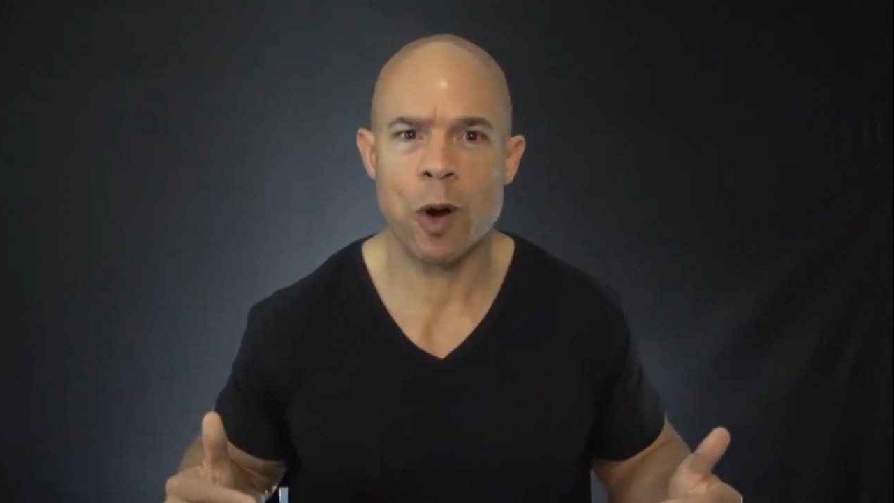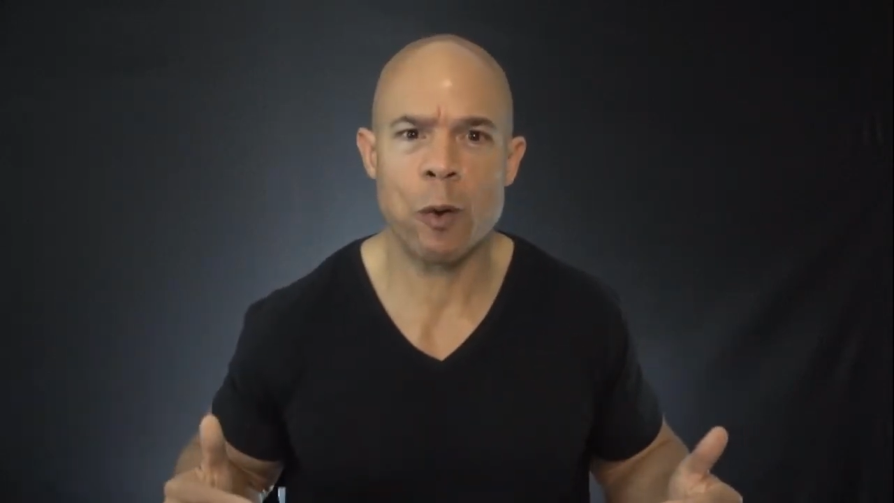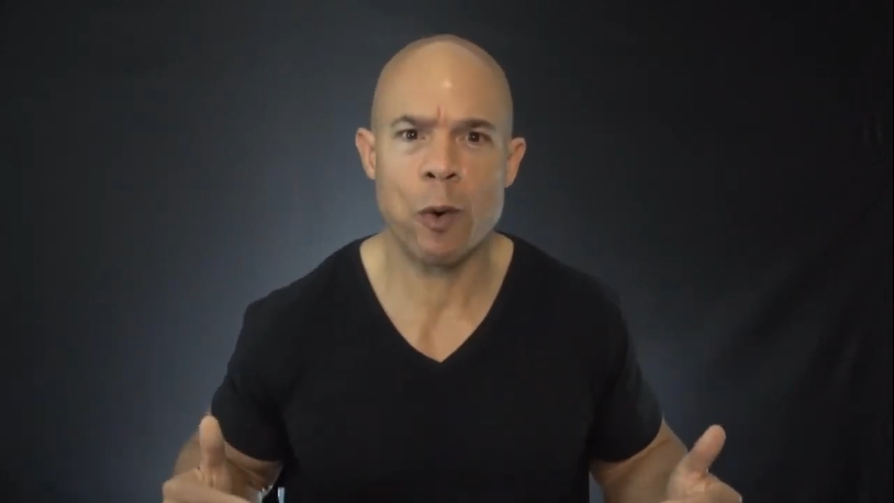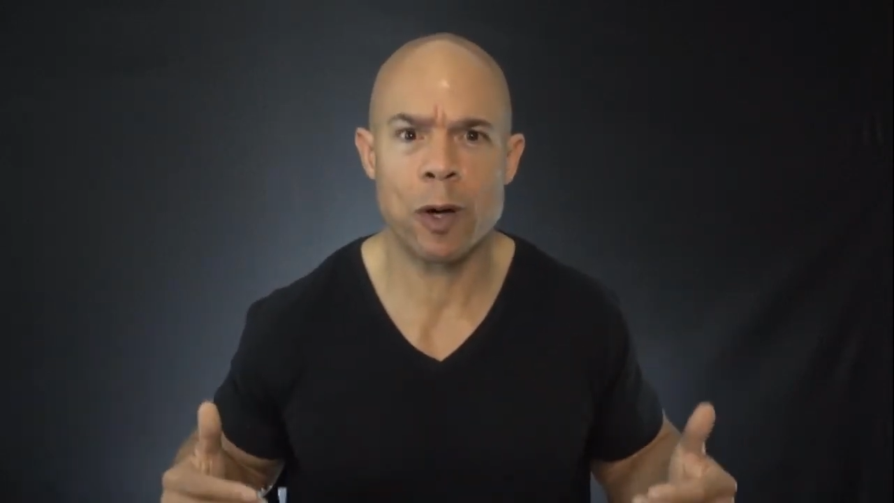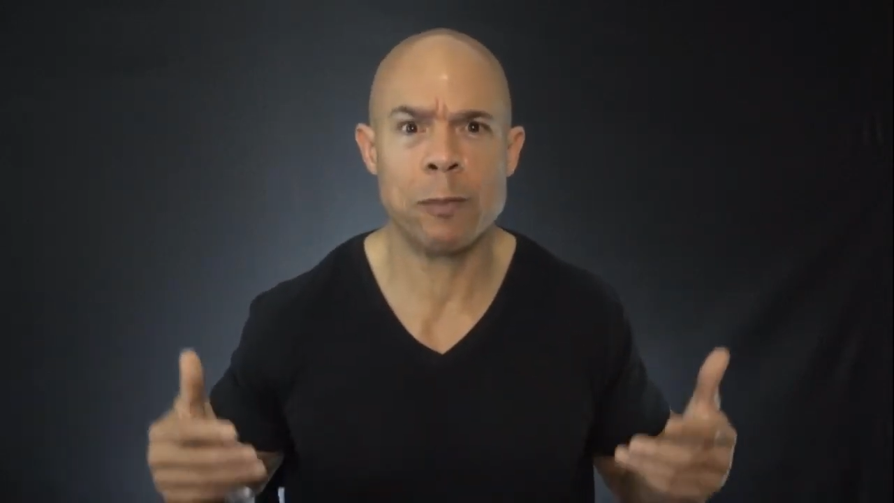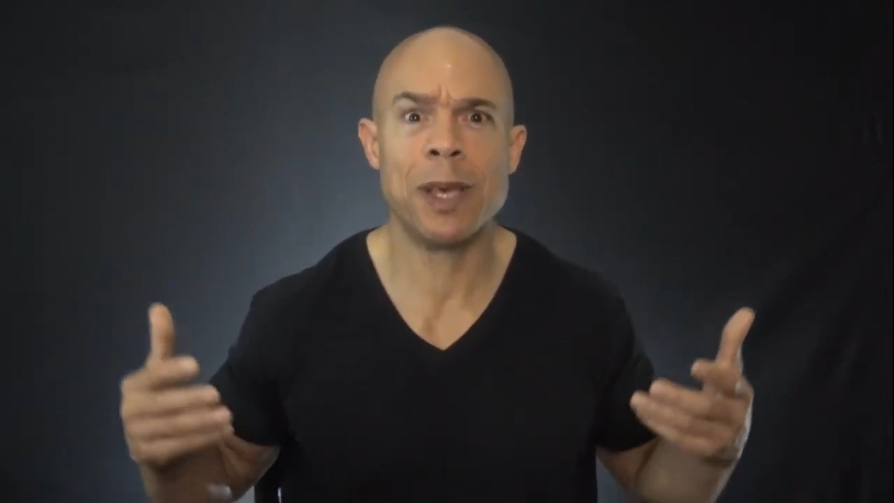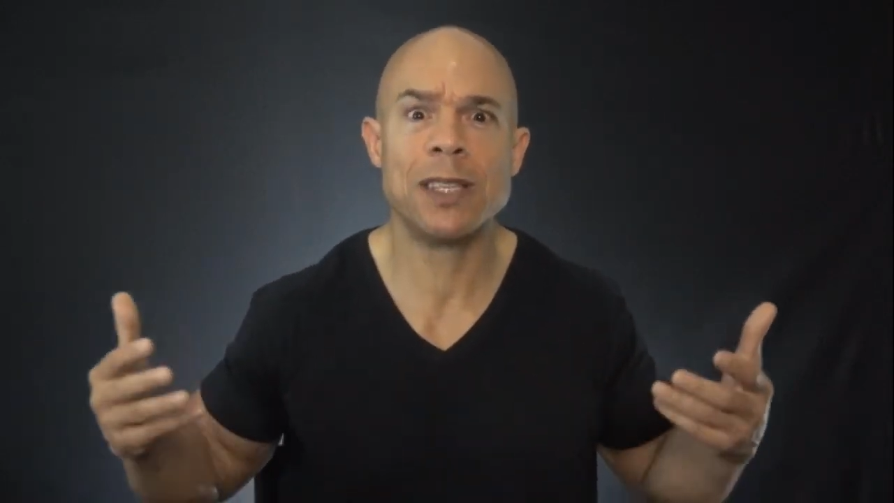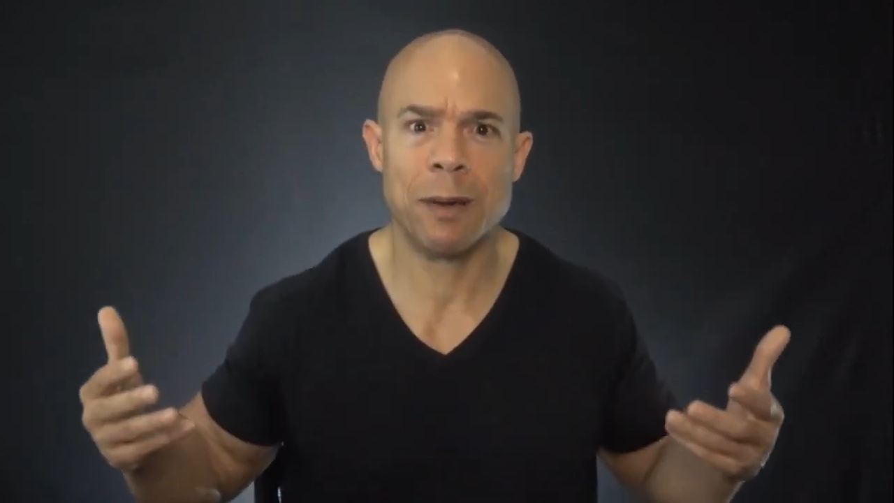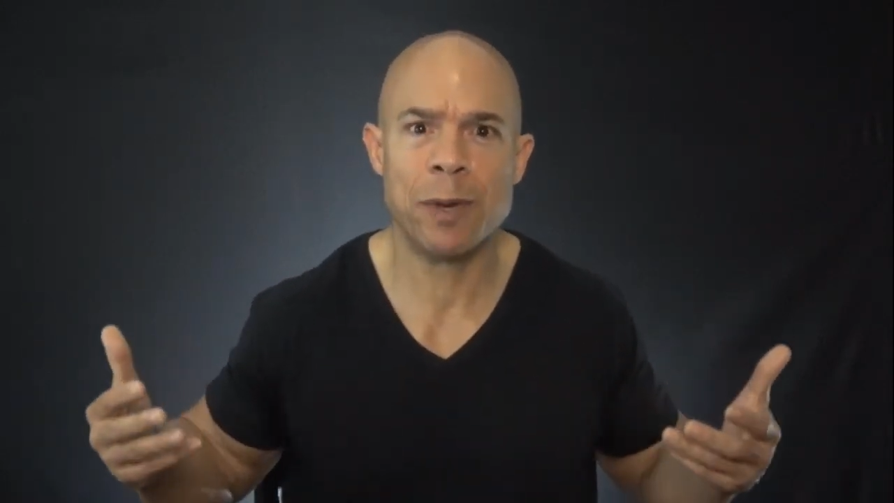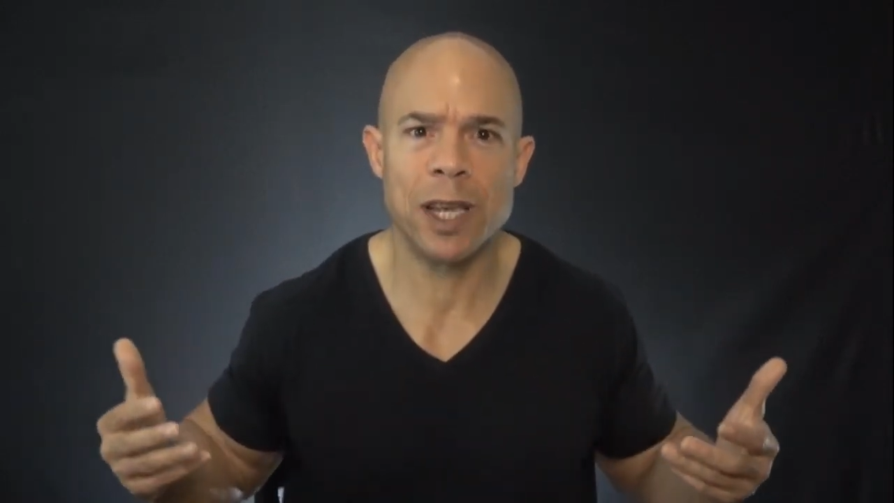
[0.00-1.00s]
to where we want
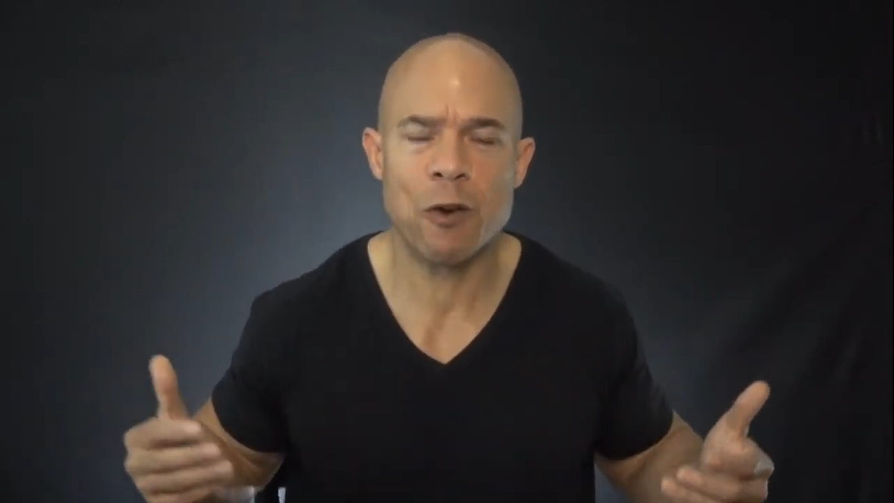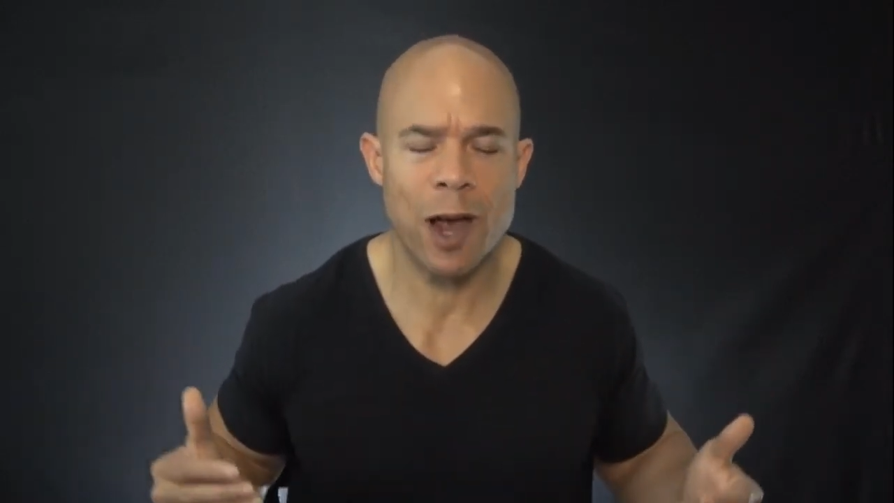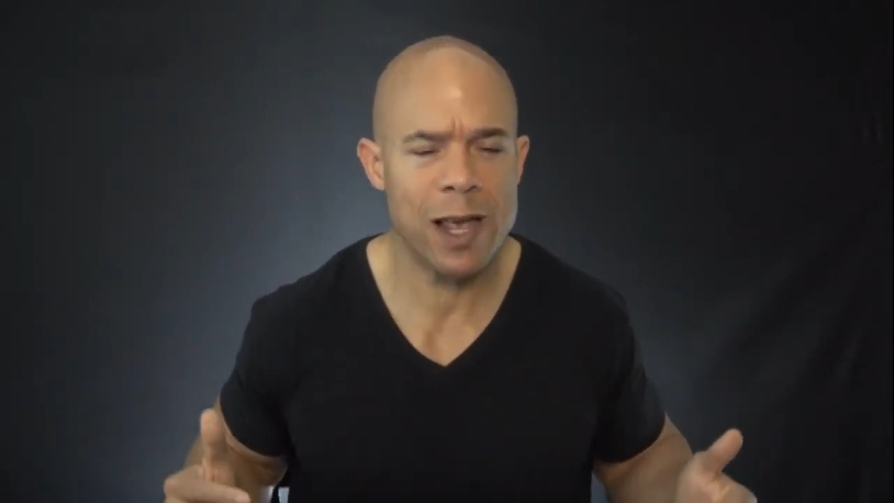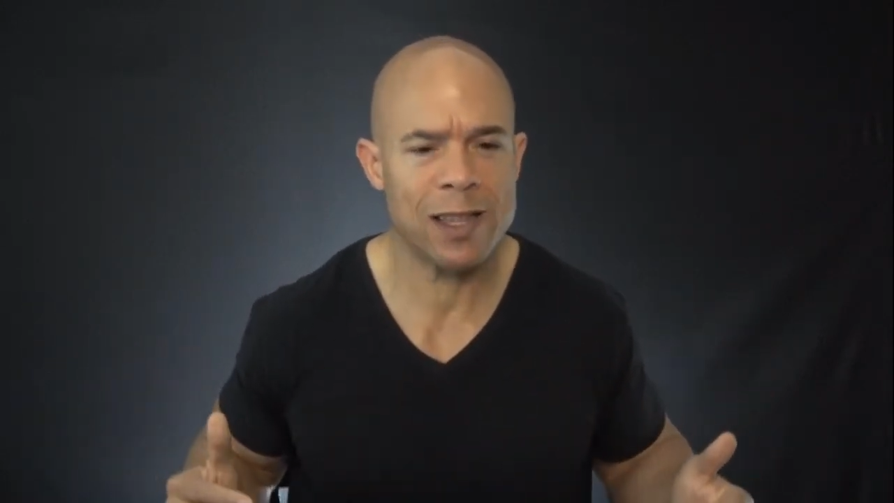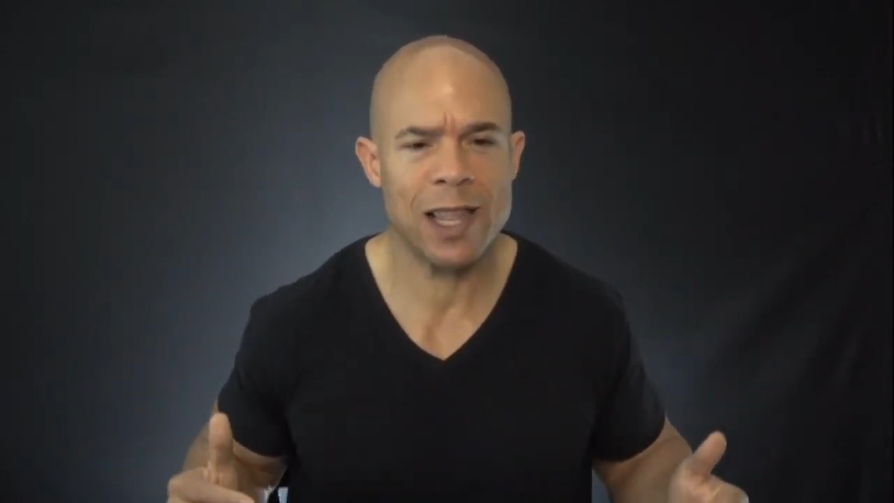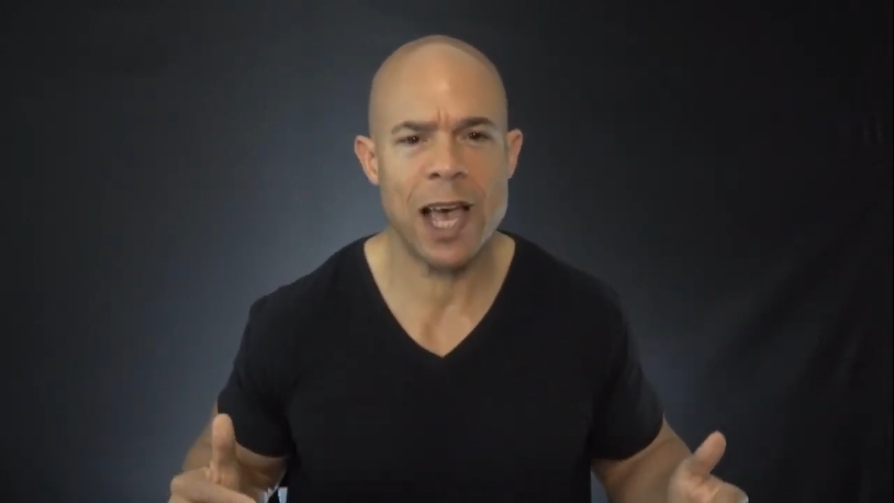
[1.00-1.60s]
to be great in